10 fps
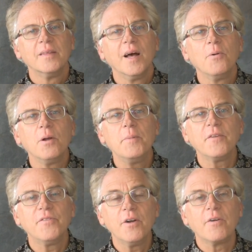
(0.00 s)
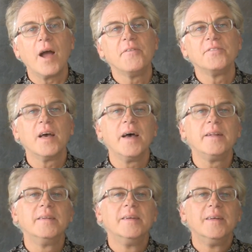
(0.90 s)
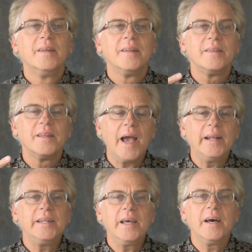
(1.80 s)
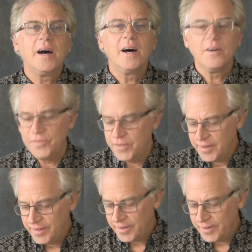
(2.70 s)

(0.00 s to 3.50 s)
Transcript: I want to make photographs. And the idea of